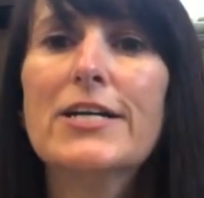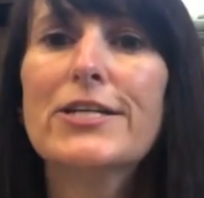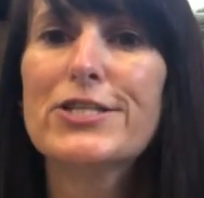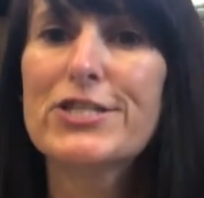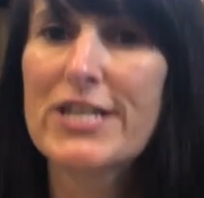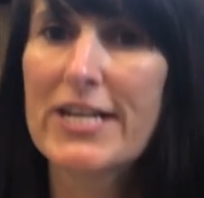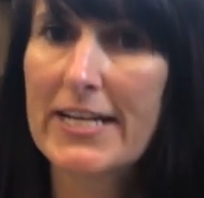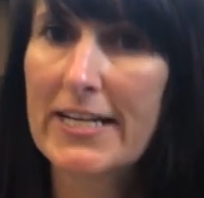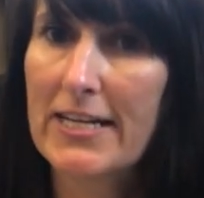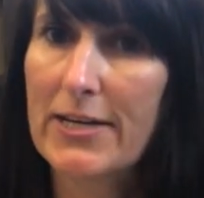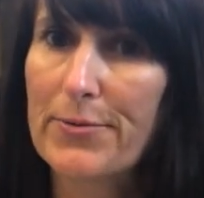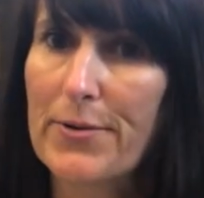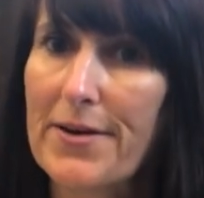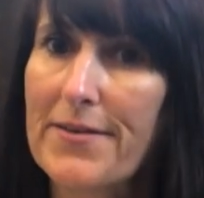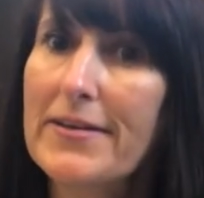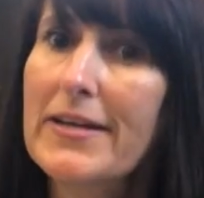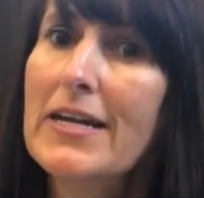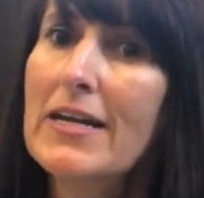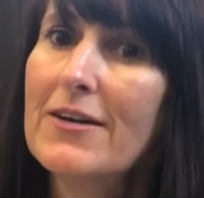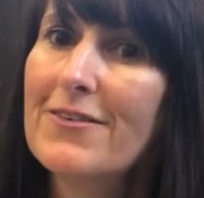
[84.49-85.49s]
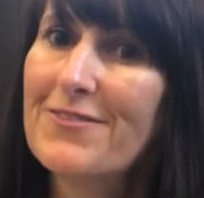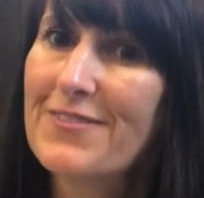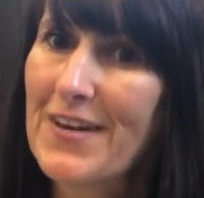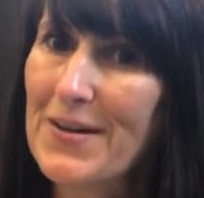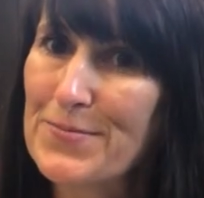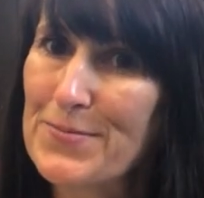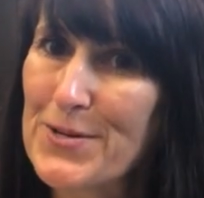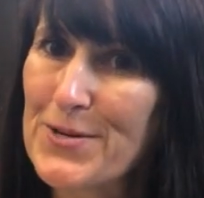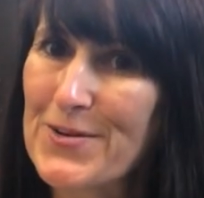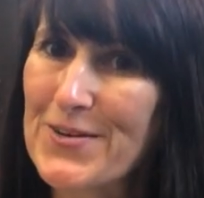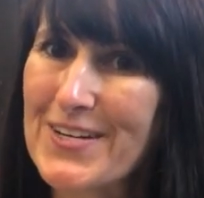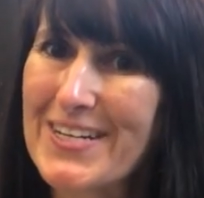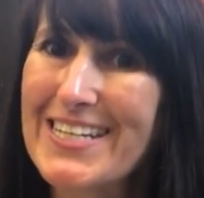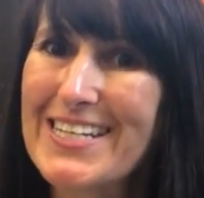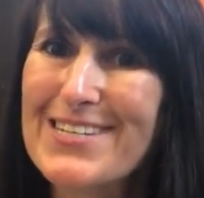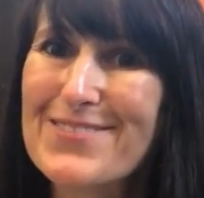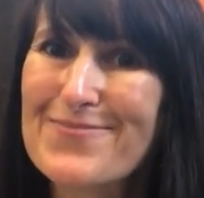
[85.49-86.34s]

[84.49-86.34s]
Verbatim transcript: January, February,